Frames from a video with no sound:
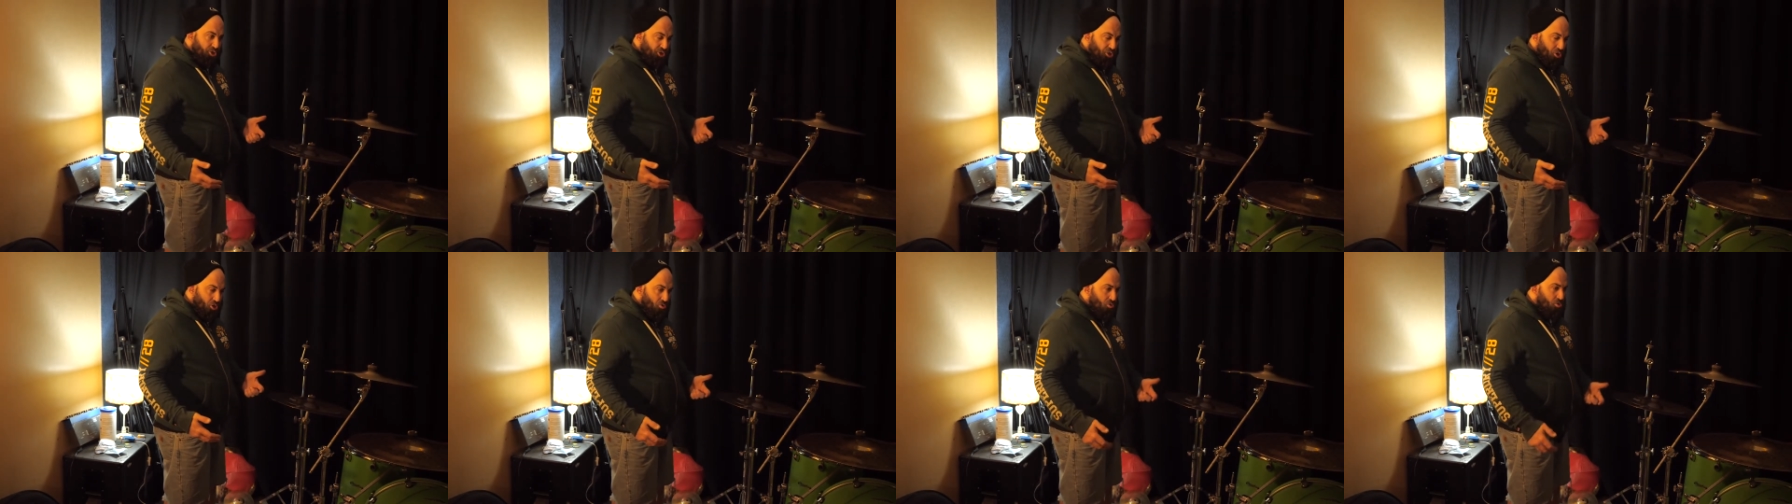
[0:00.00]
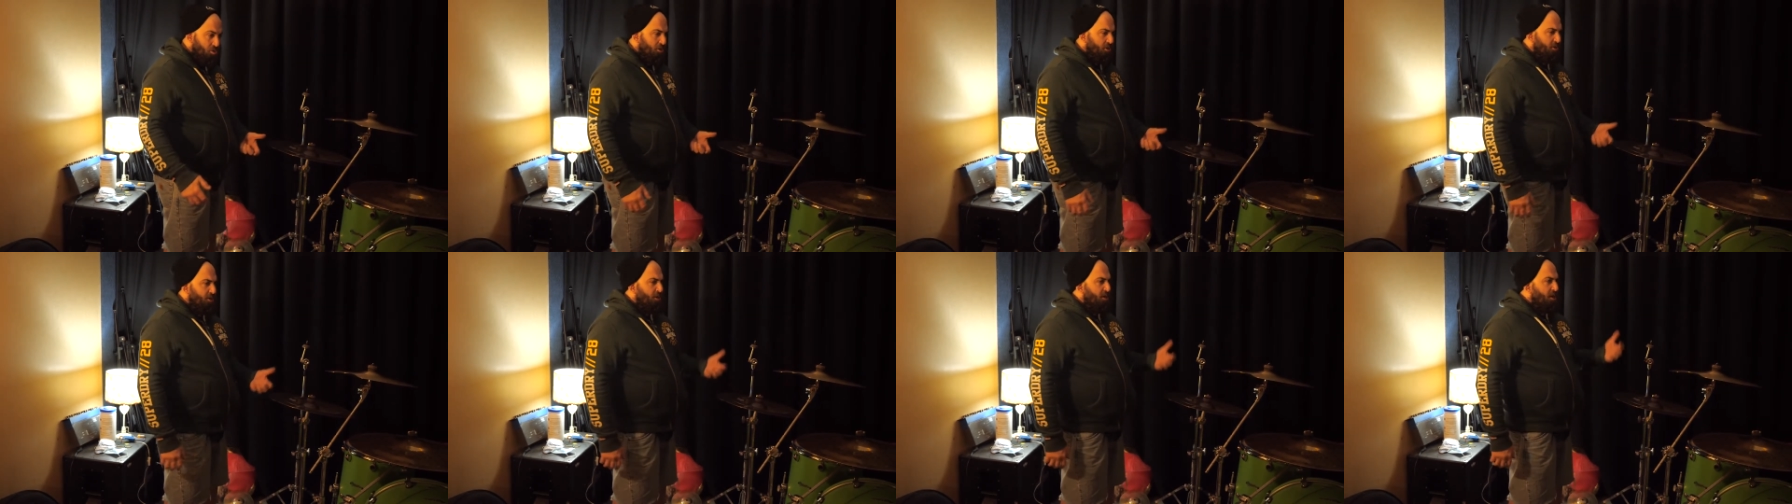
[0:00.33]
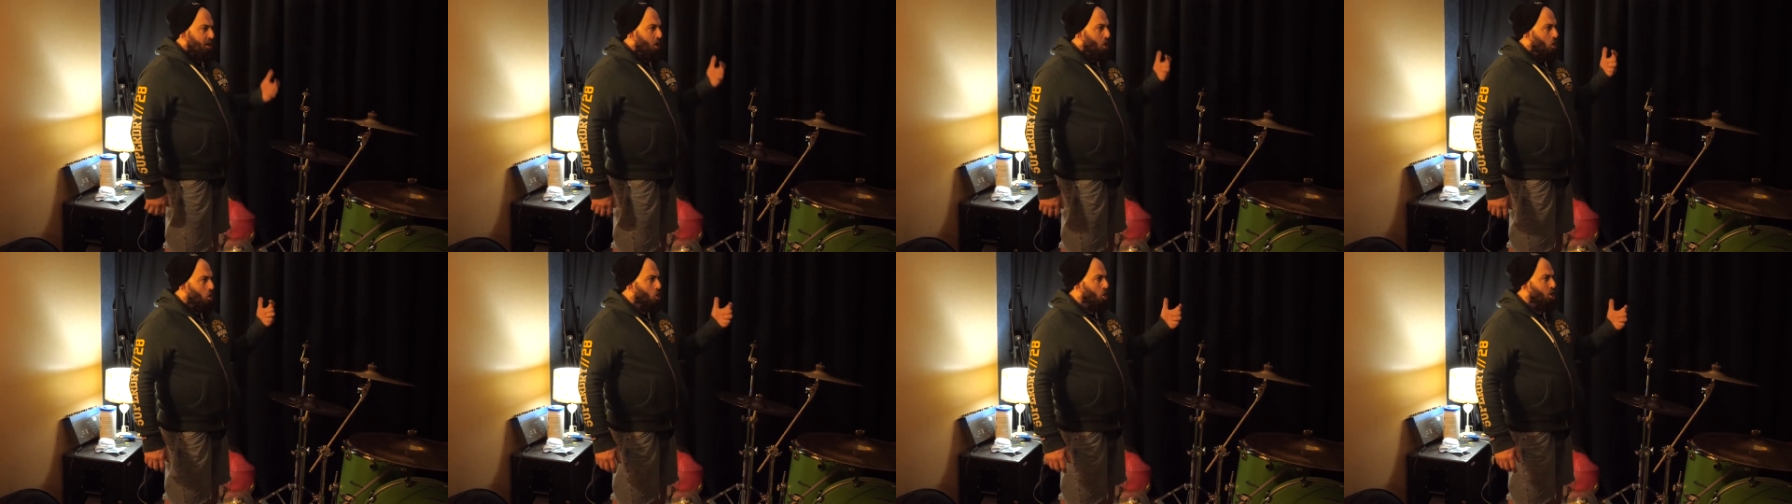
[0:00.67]
do.
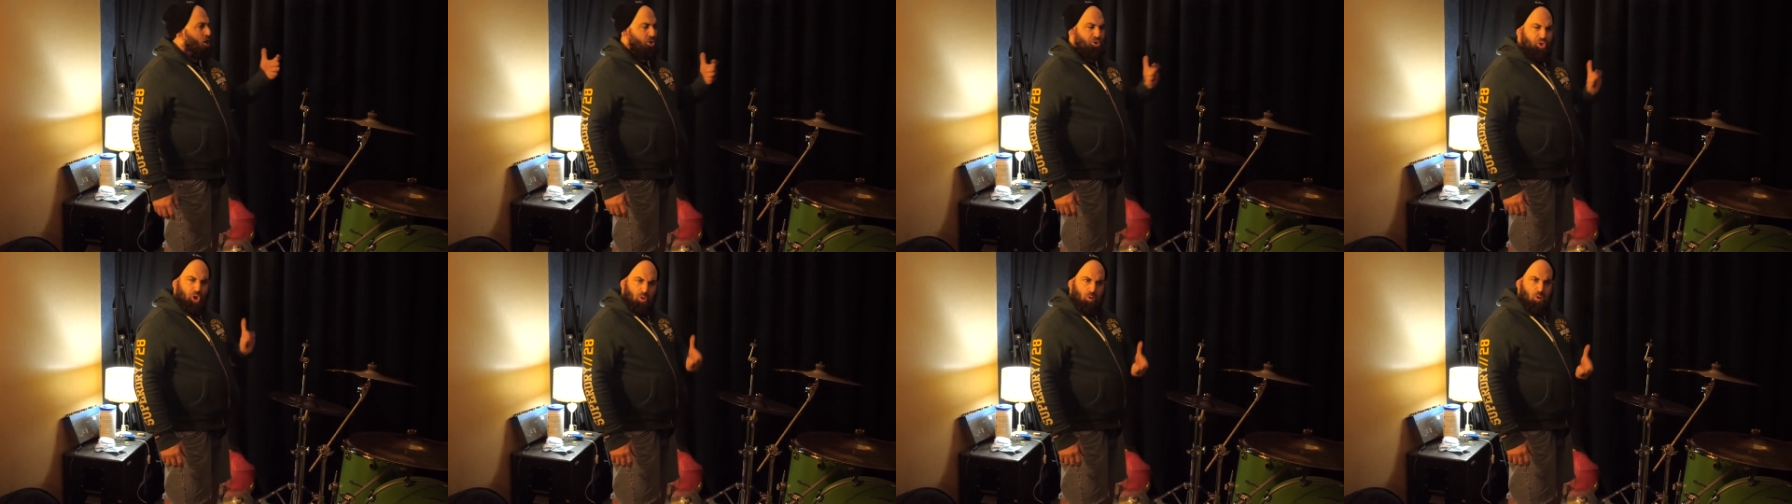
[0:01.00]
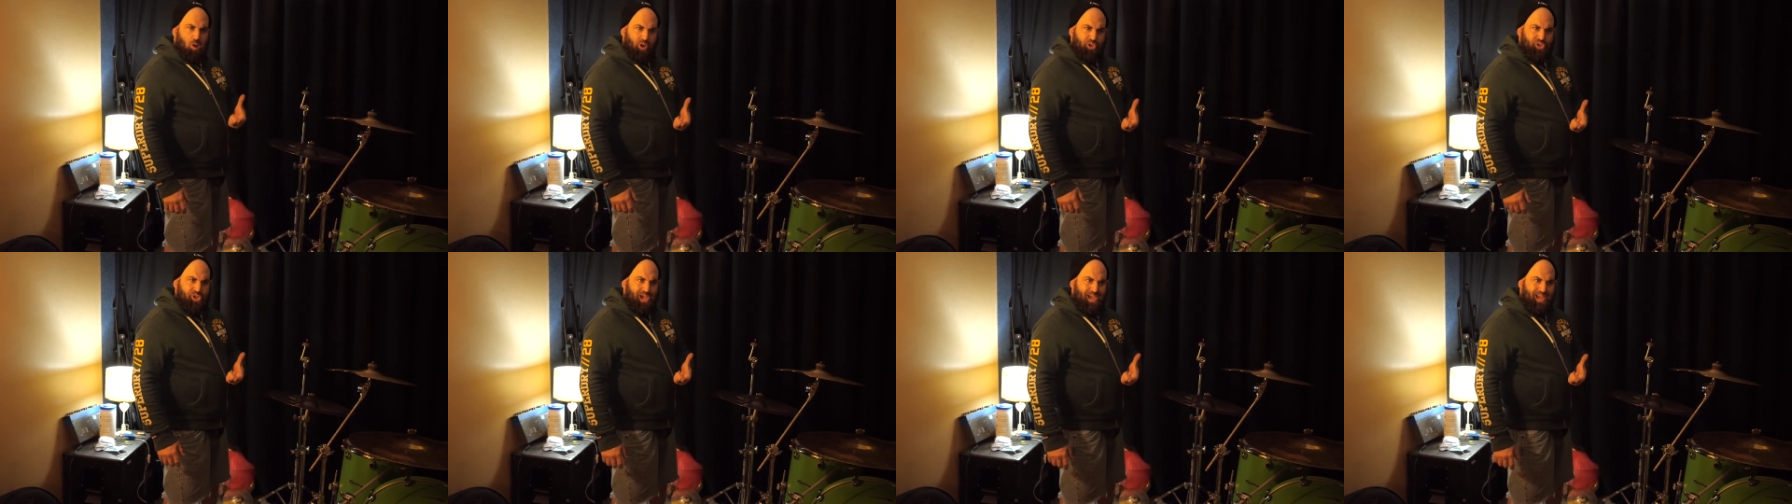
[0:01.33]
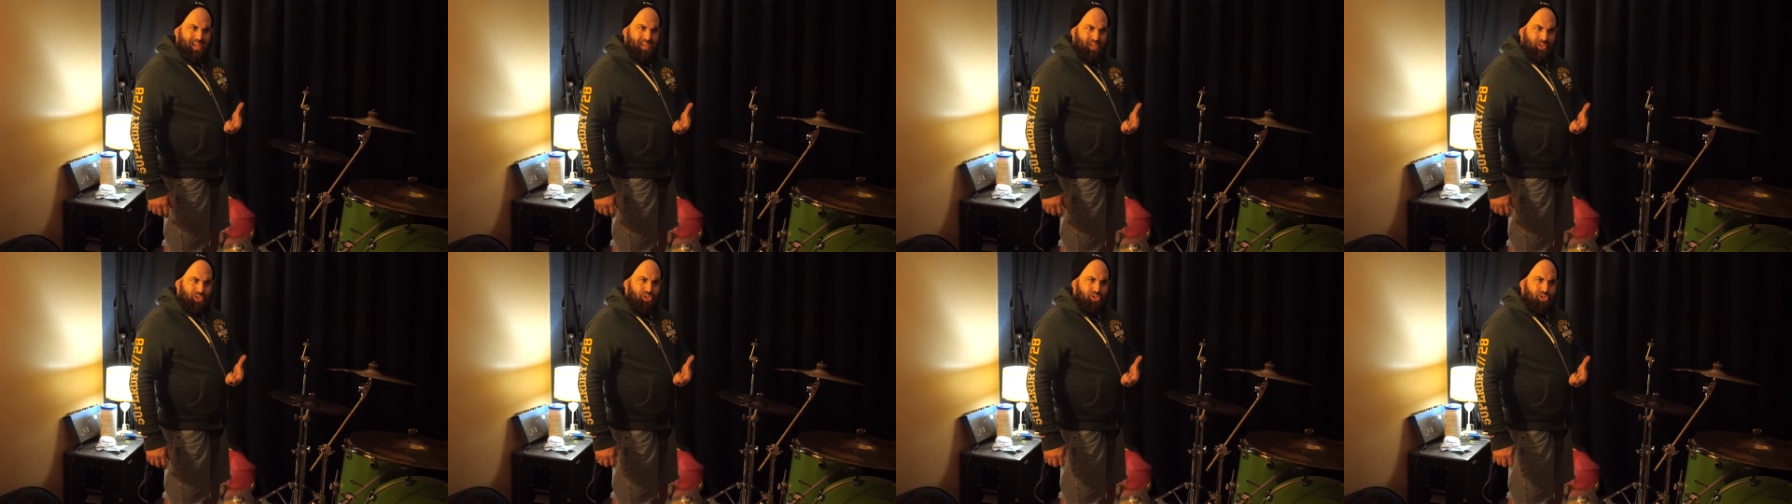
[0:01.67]
I, like, I don't like to
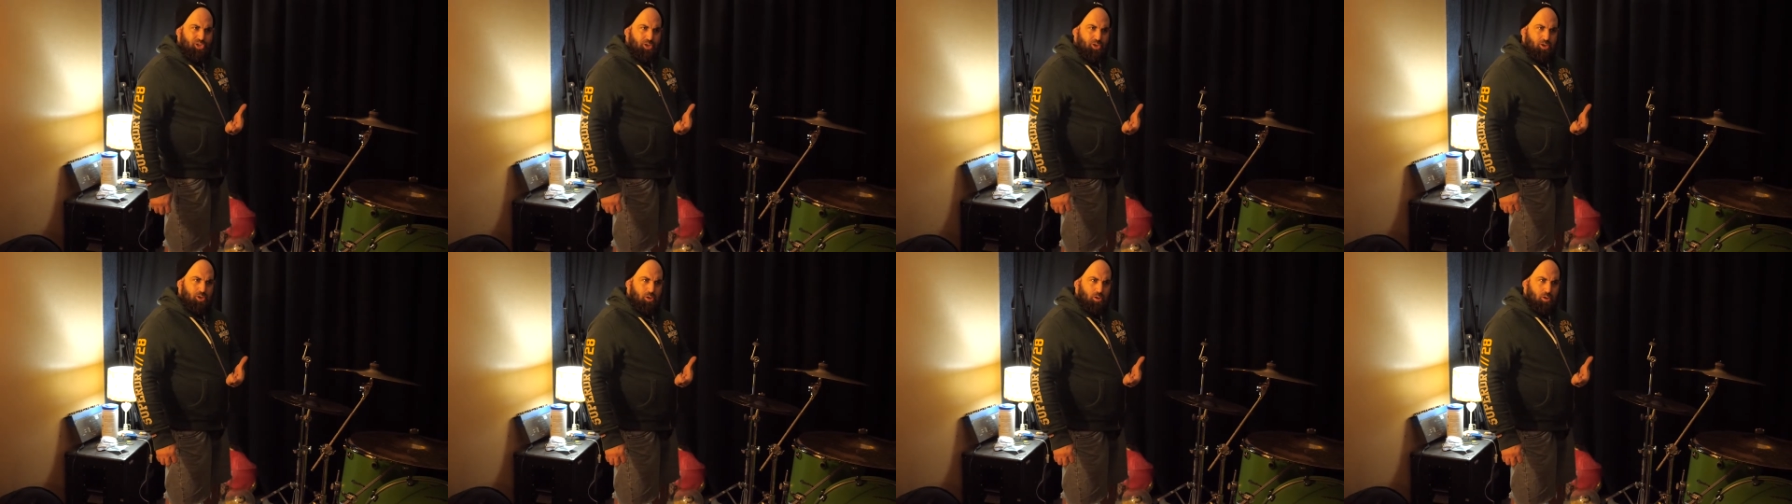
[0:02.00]
eat.